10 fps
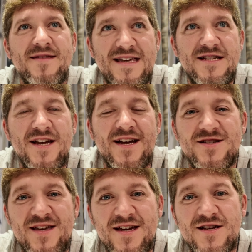teach
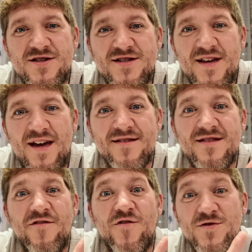actually English as
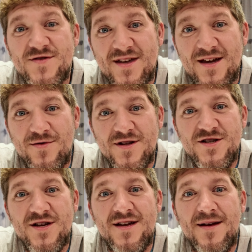the first
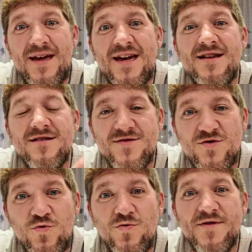language, and in
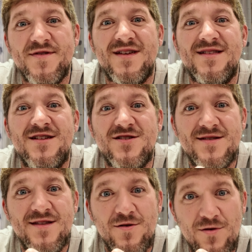schools they teach
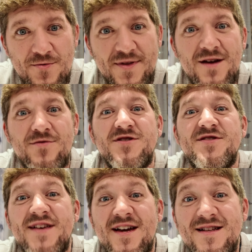their own language
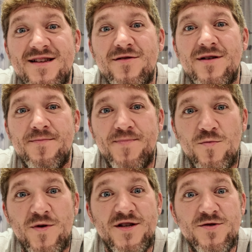secondary,
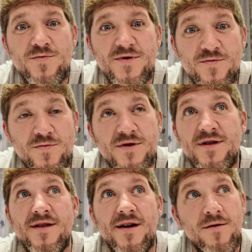which was
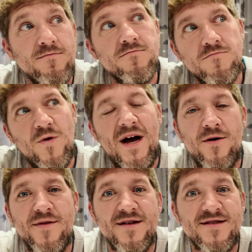really like,
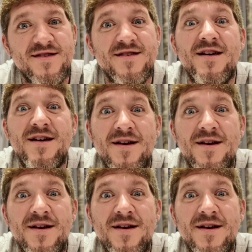wow, that's